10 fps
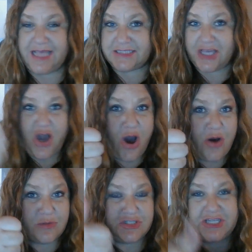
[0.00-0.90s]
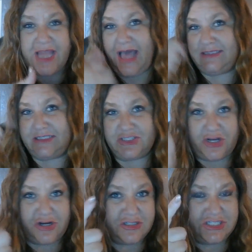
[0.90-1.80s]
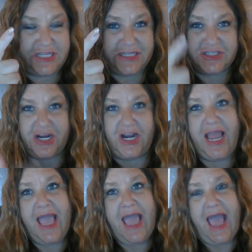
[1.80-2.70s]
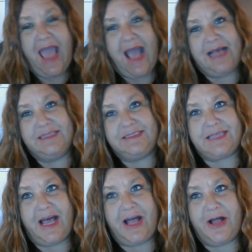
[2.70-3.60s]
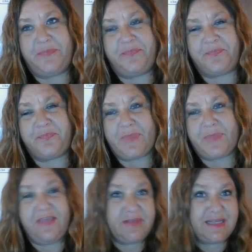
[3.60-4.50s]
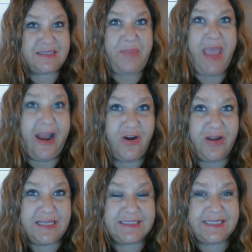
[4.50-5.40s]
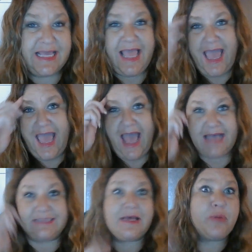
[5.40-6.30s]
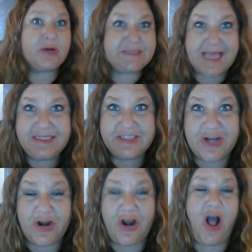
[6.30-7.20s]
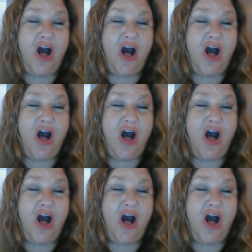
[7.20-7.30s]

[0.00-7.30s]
As a coach, as a church teacher, as even as a parent, as a presenter,